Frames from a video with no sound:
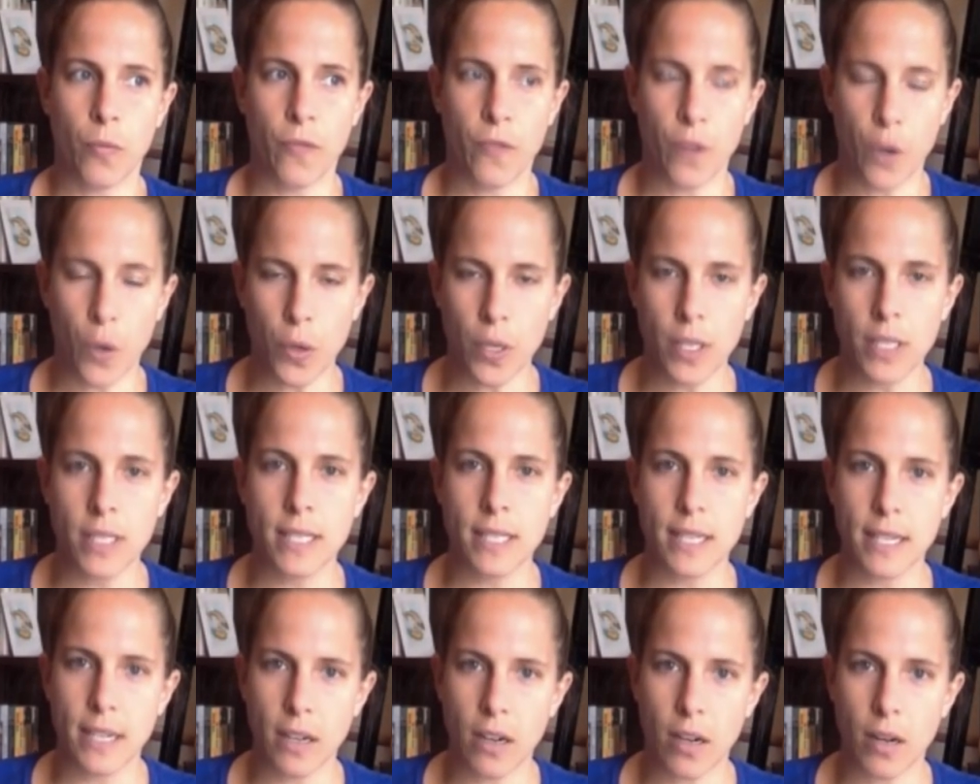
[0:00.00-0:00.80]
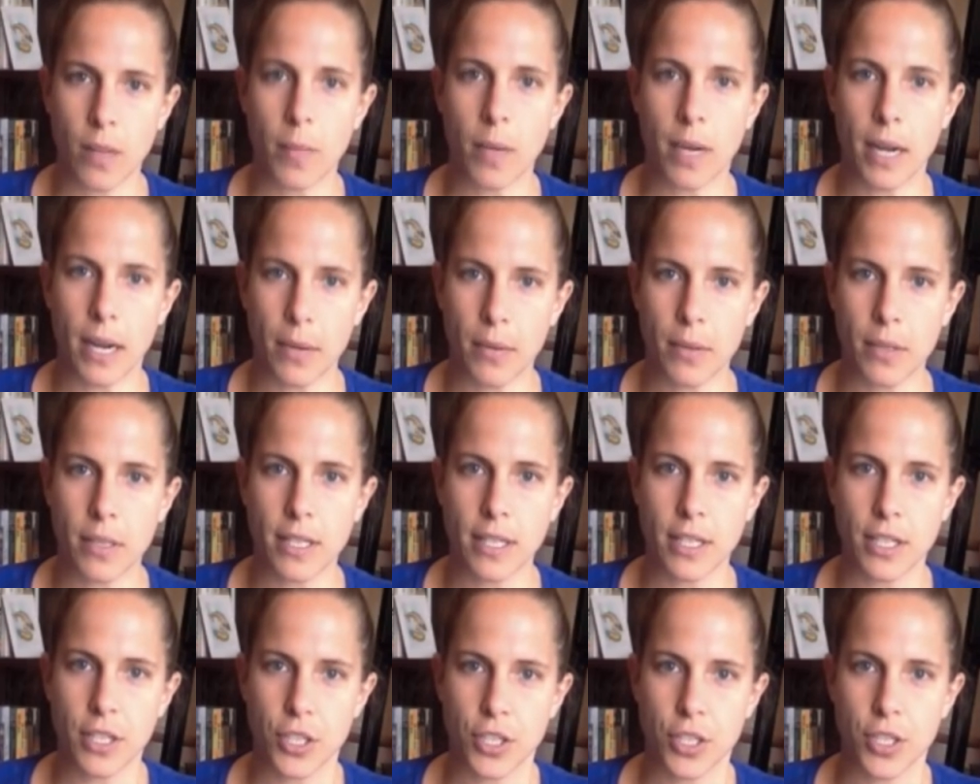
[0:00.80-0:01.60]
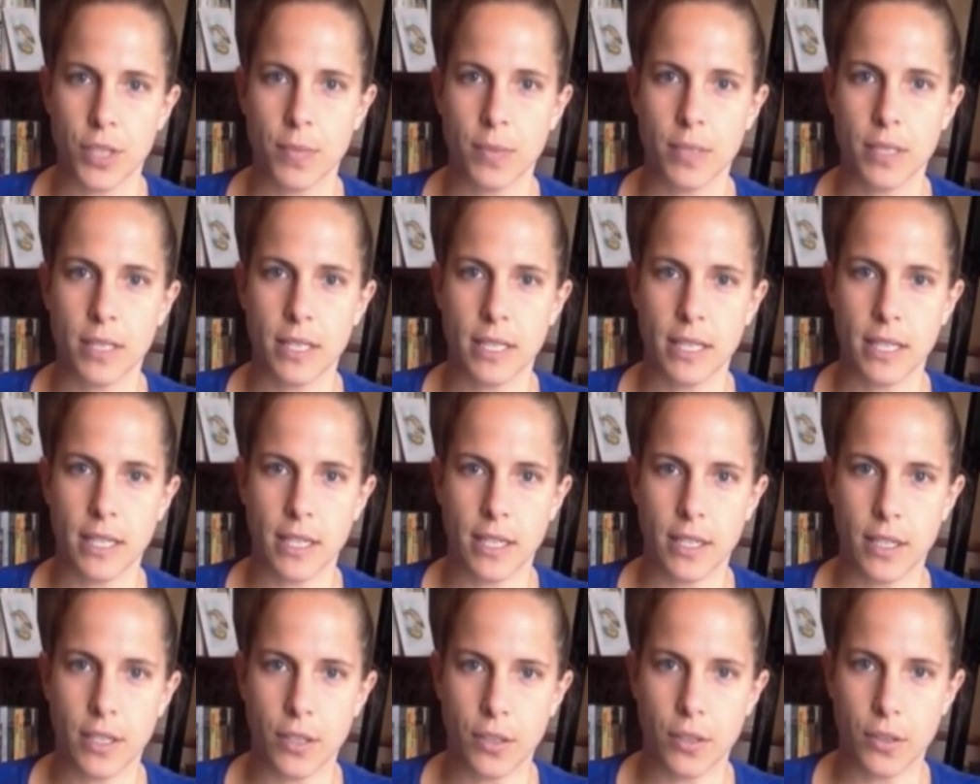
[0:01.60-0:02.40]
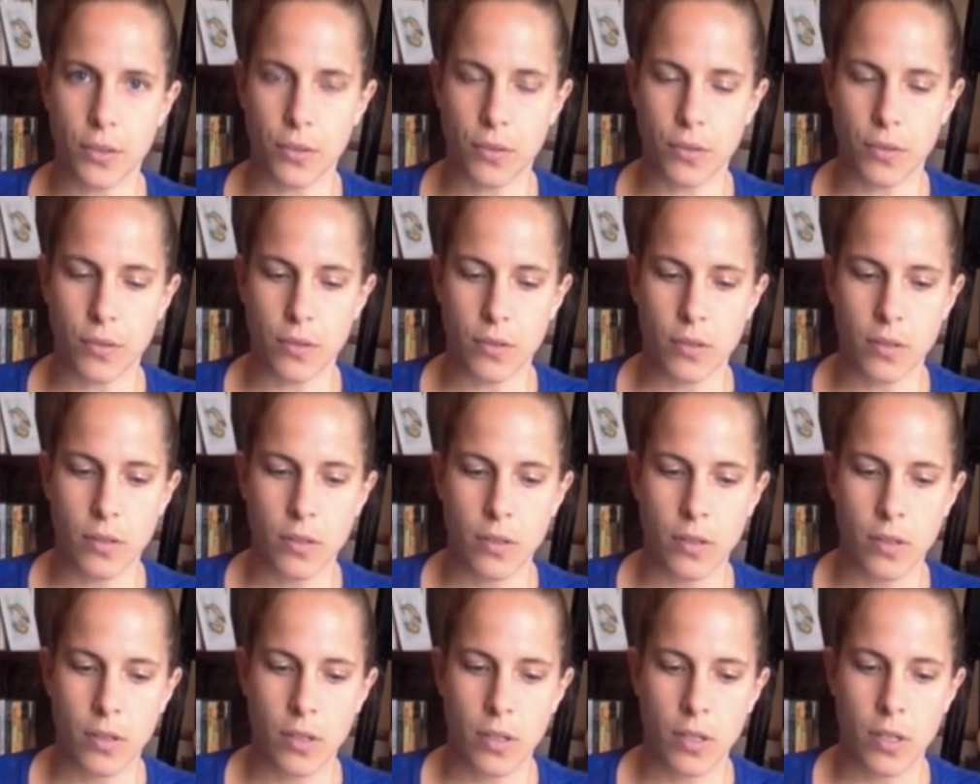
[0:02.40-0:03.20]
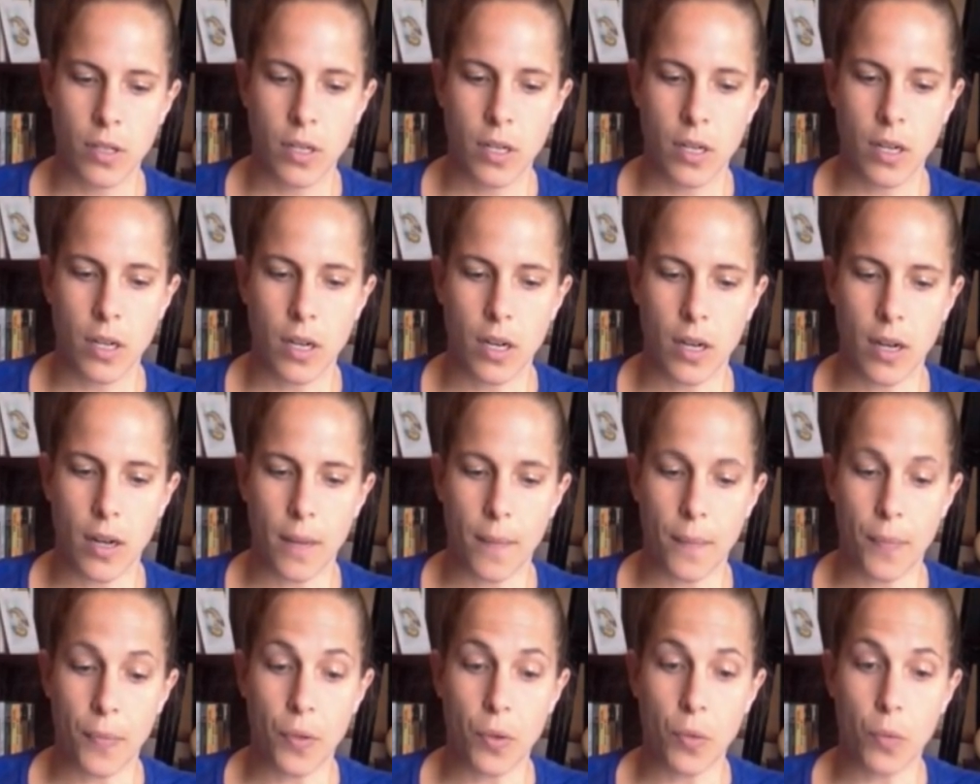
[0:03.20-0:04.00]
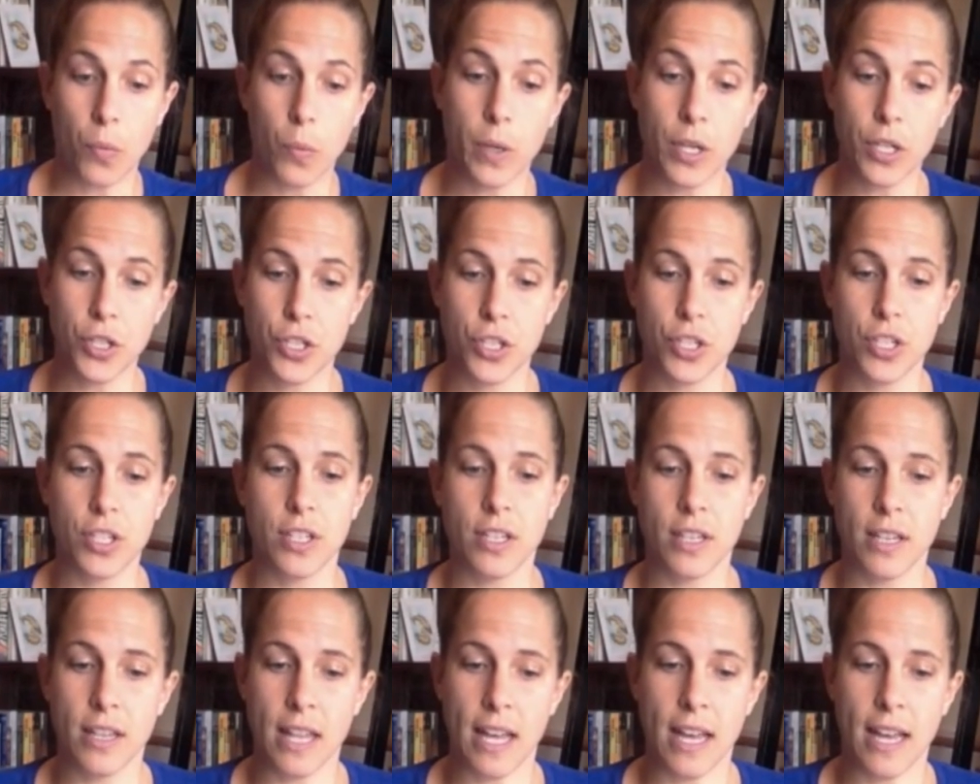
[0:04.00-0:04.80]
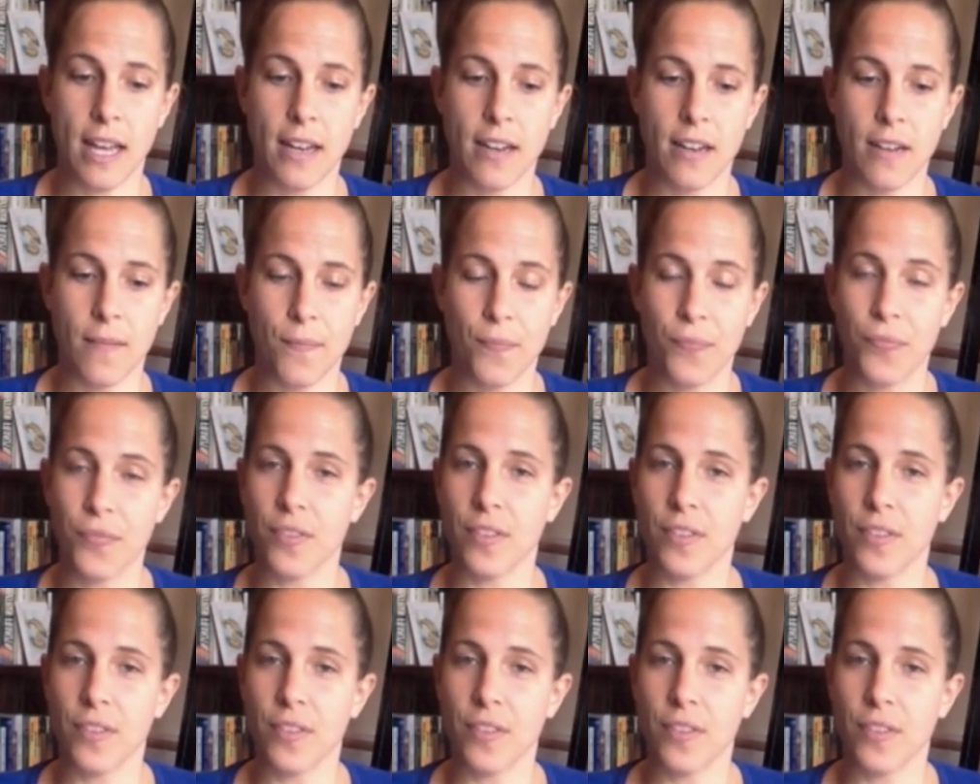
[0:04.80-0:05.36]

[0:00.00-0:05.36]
focusing on my relationship to the unknown, which then